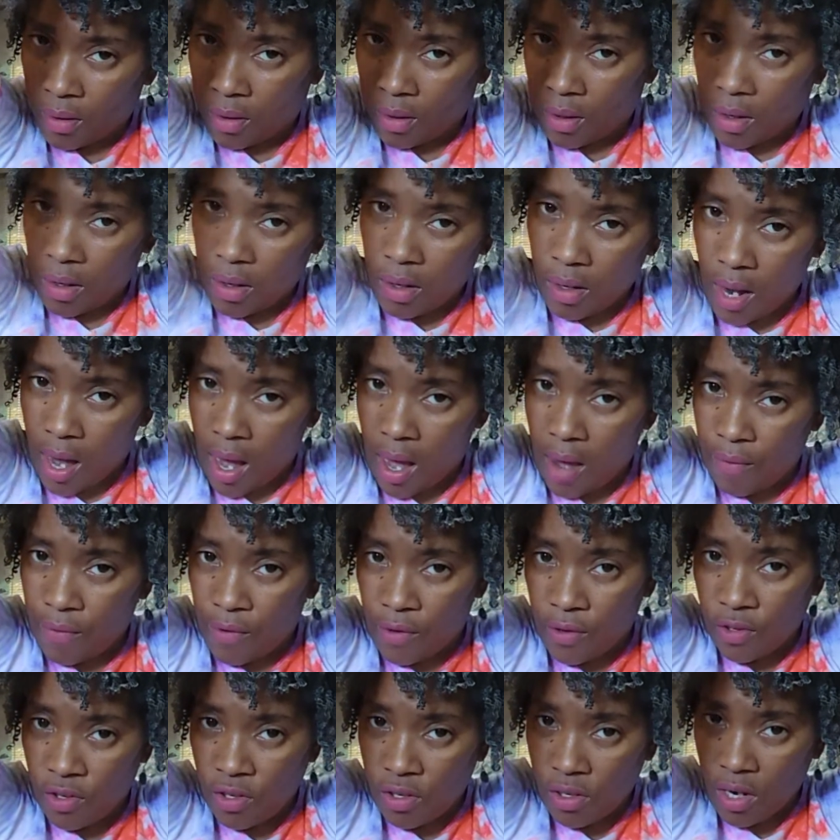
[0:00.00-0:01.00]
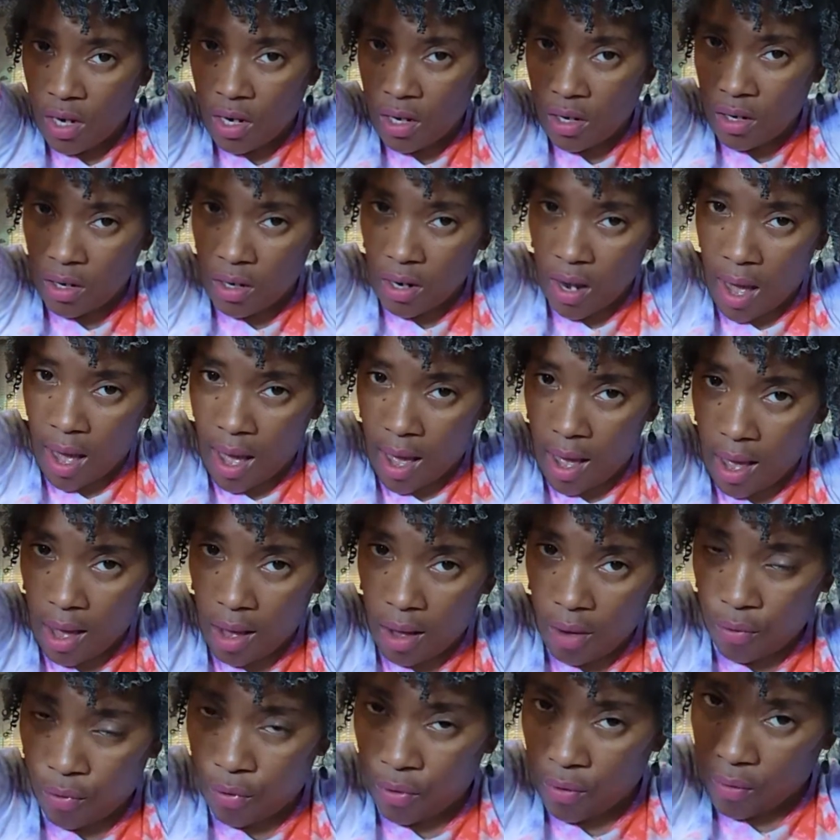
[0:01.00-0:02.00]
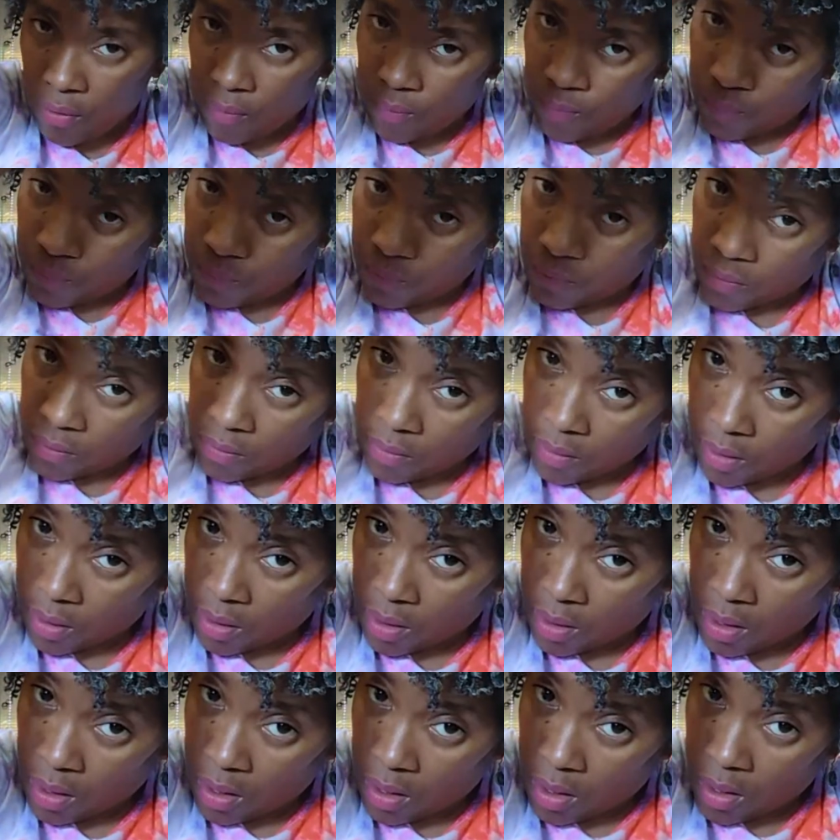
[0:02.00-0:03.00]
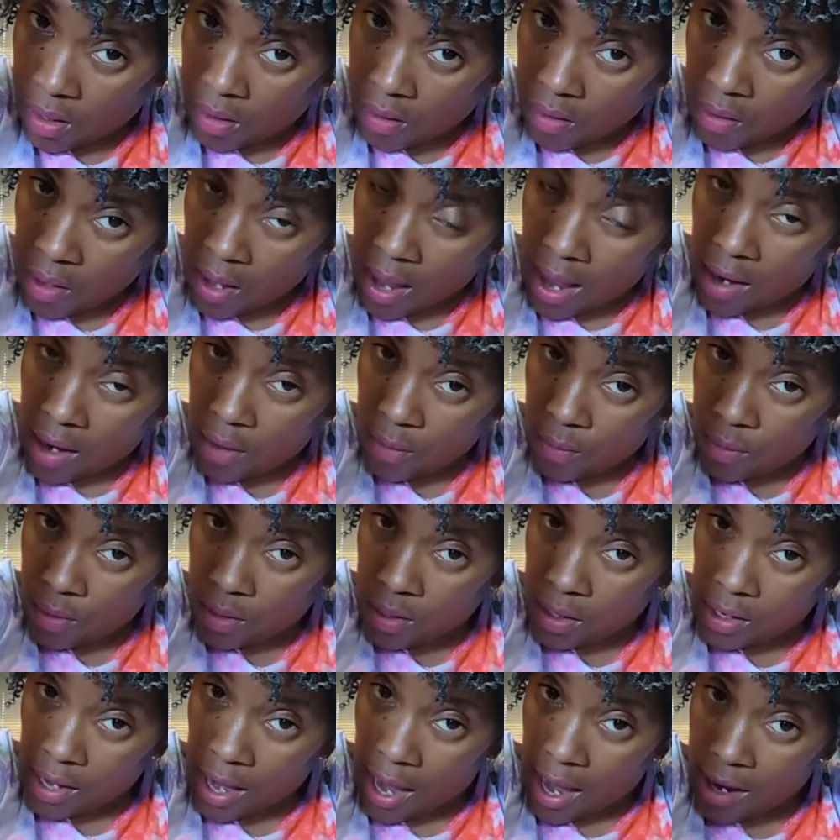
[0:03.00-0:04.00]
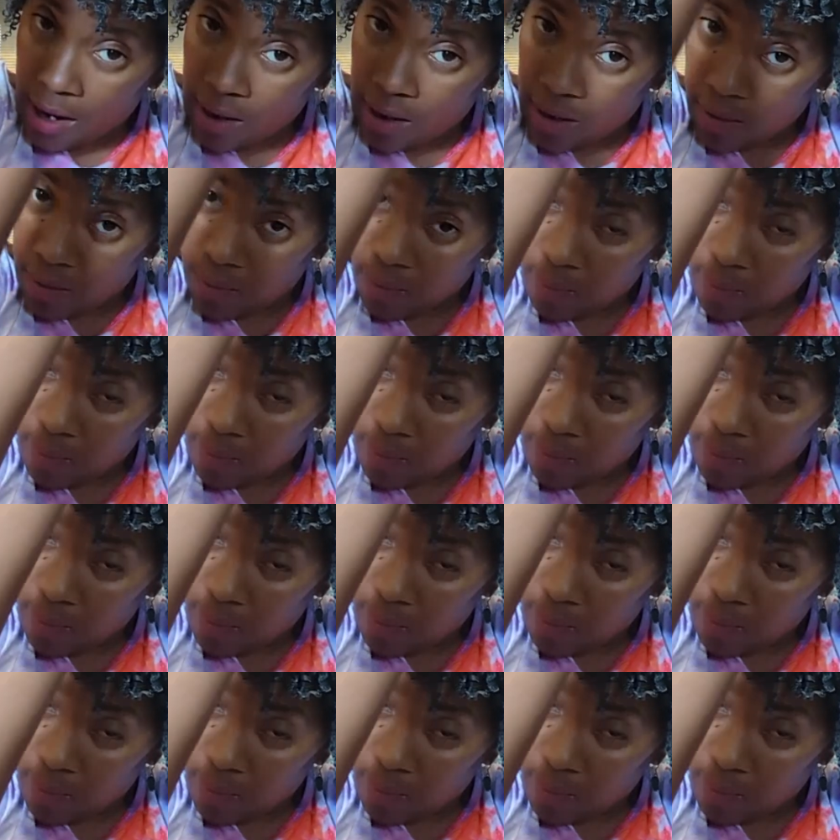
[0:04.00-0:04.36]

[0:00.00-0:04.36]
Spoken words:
love and love. So I don't really gotta.